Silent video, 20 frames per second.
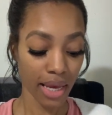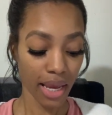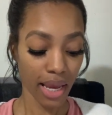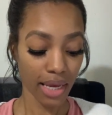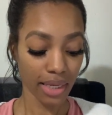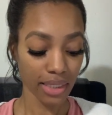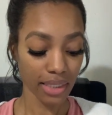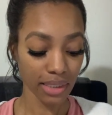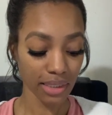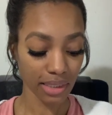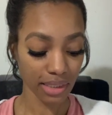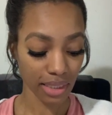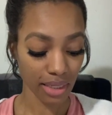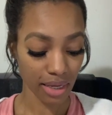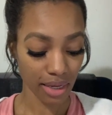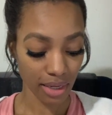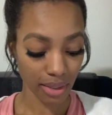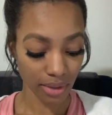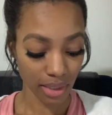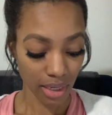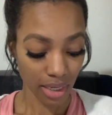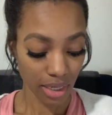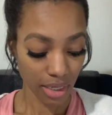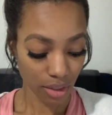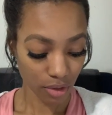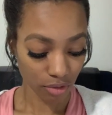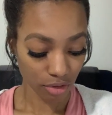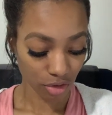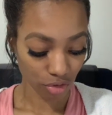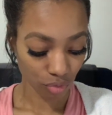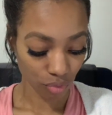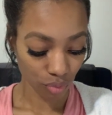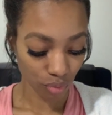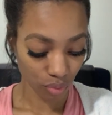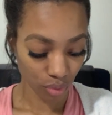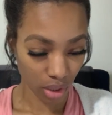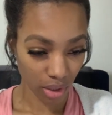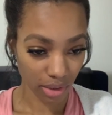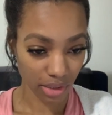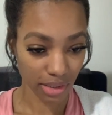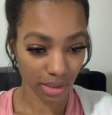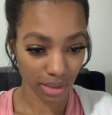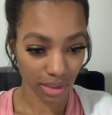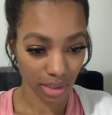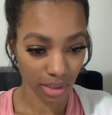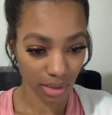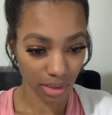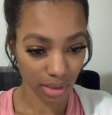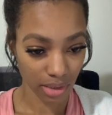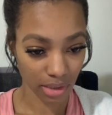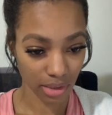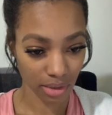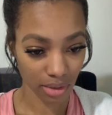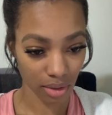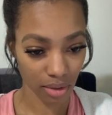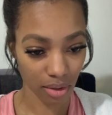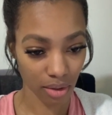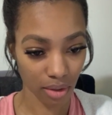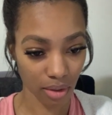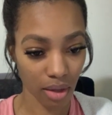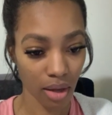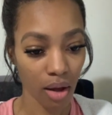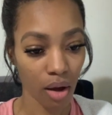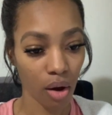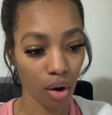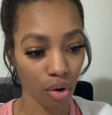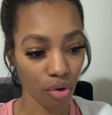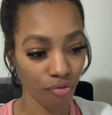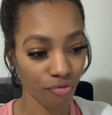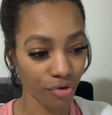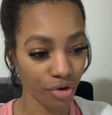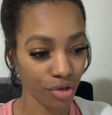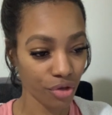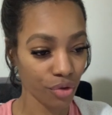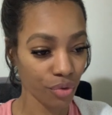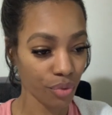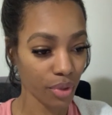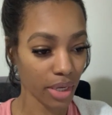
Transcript: And he said here to uh, sing this song over you.